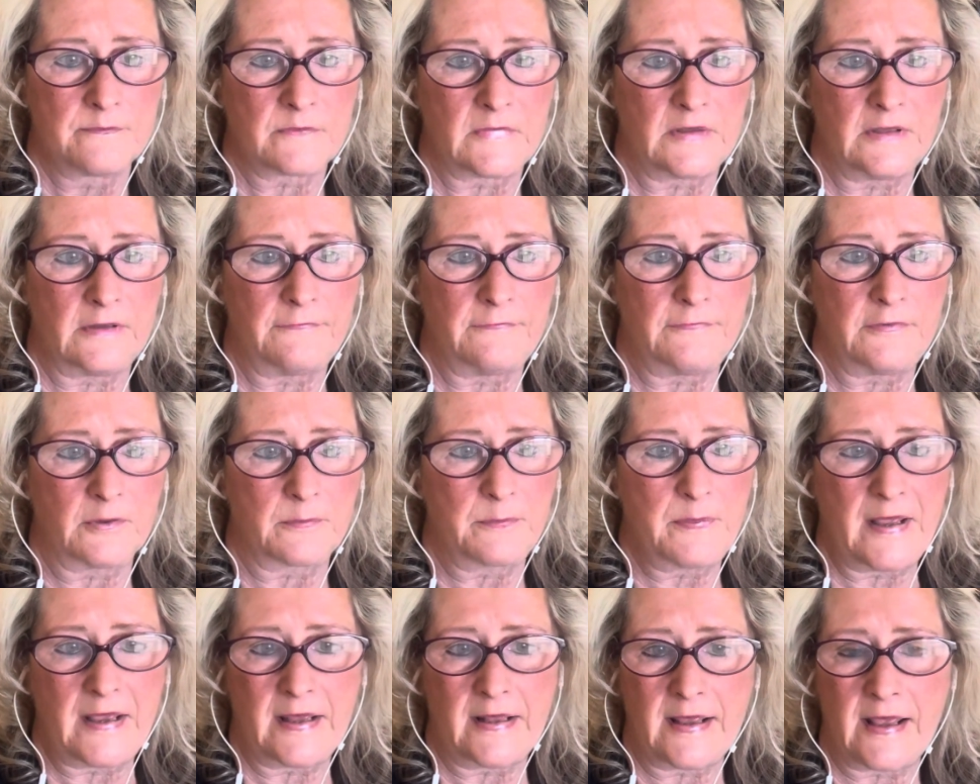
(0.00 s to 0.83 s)
If your
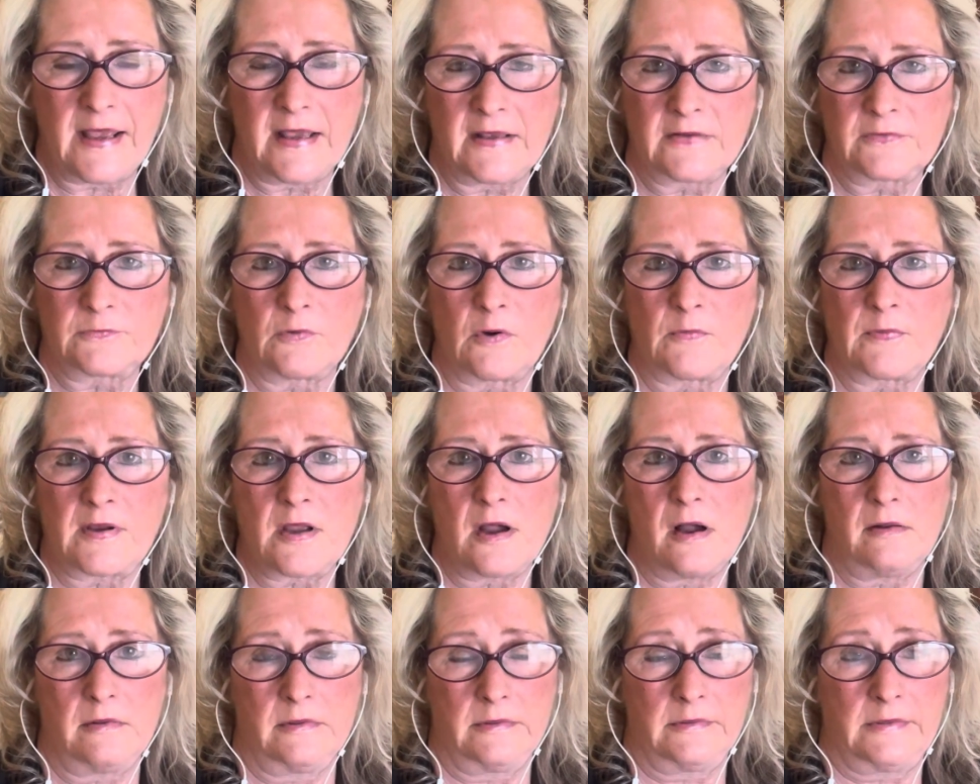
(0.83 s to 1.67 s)
pet has what we
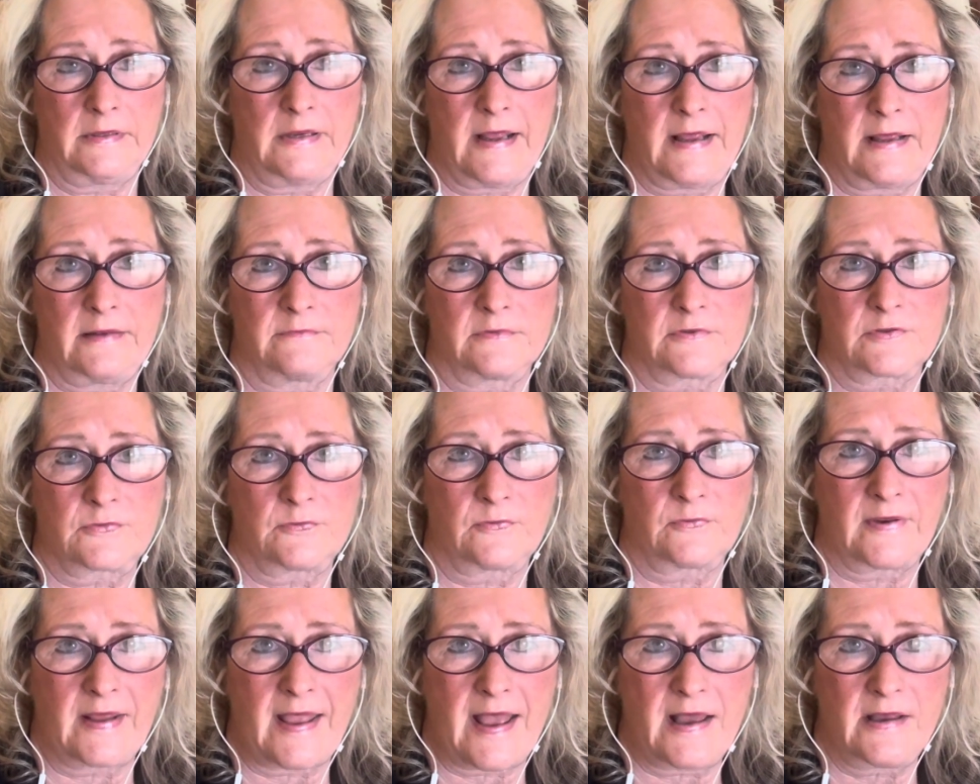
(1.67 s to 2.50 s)
call an adverse
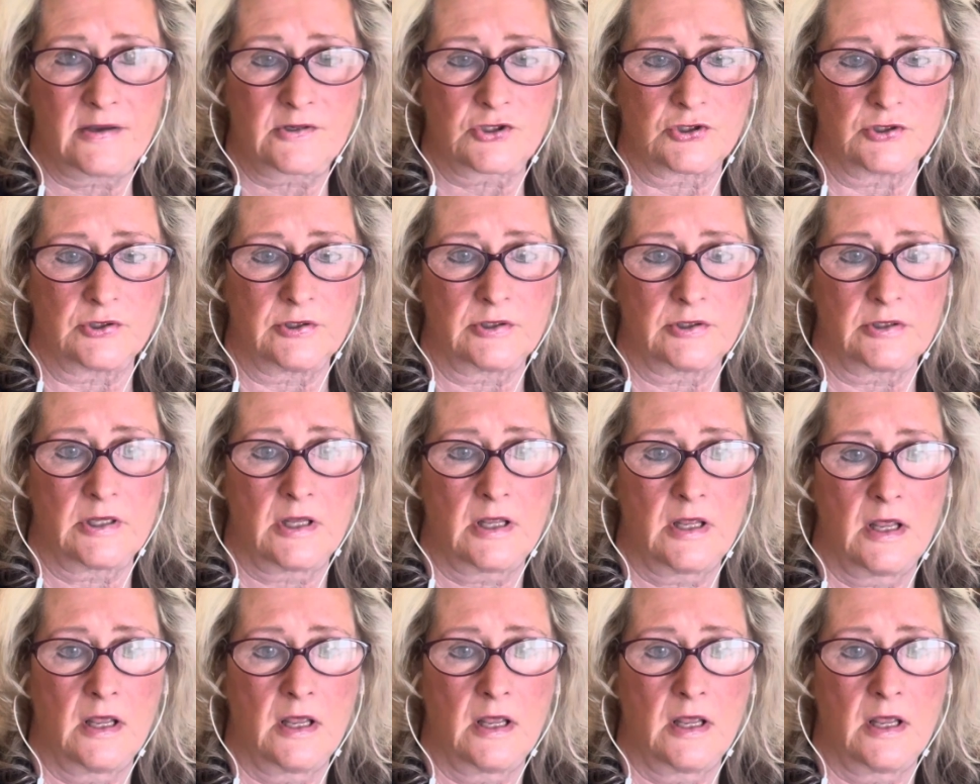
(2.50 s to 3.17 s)
reaction,